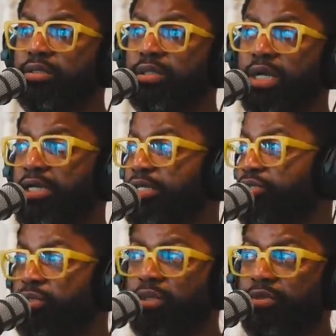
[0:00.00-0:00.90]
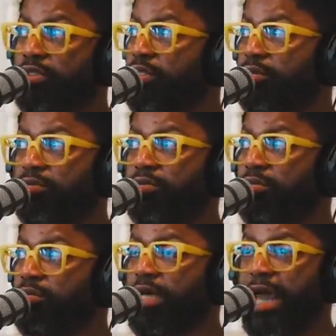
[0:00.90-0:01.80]
I need you to go into the
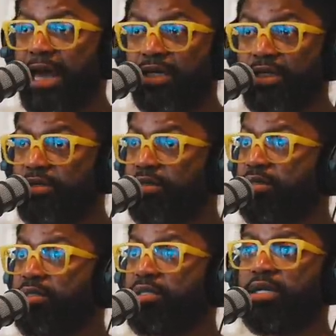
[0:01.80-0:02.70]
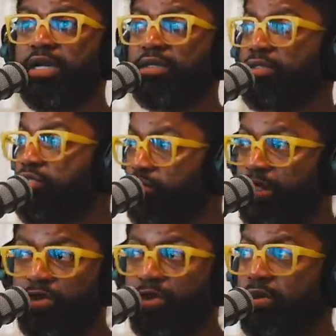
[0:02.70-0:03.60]
alleys and the
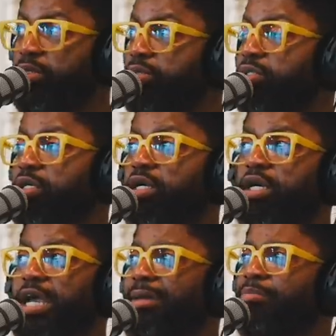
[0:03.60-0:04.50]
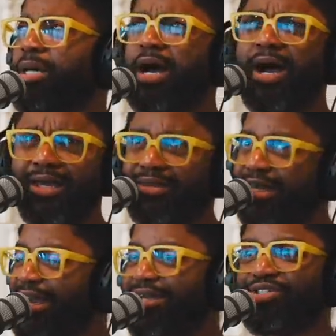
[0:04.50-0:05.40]
street corners and behind the
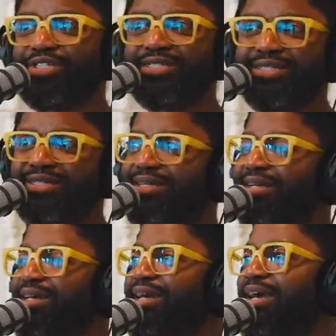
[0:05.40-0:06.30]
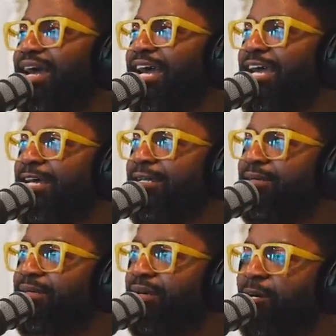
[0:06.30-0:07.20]
hedges.
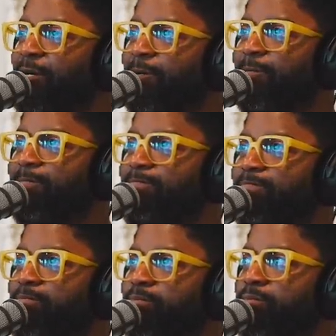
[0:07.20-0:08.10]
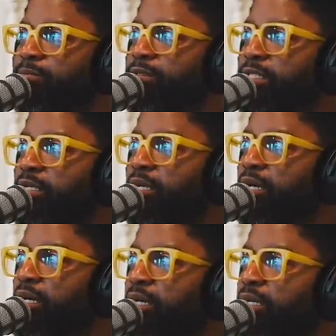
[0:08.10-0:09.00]
And um,
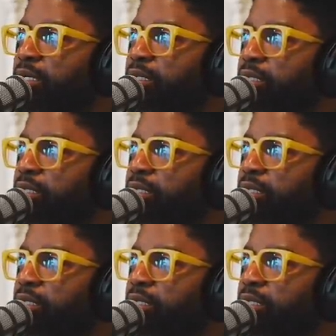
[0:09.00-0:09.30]
uh,